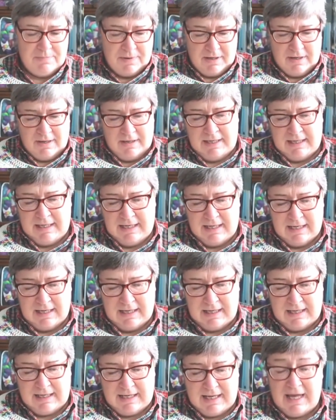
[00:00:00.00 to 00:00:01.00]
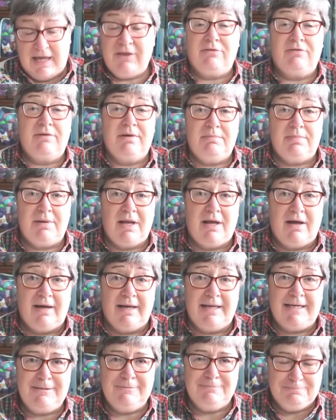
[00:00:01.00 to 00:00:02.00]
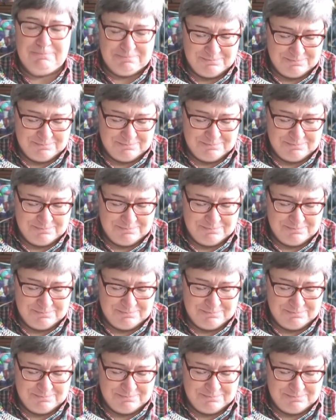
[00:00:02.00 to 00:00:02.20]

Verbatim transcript: by Catherine Bly